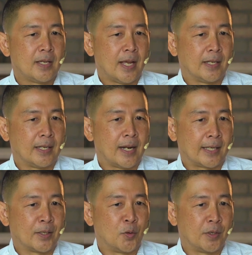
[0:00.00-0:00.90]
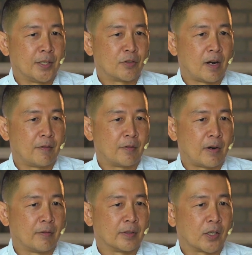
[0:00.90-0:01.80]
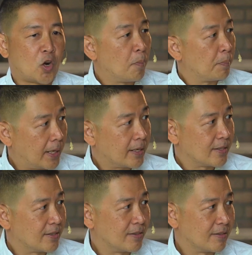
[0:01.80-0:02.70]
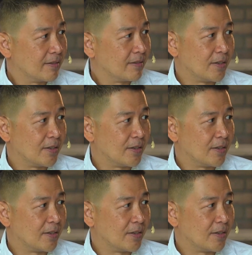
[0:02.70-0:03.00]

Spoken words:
And then I can only drive around the complex,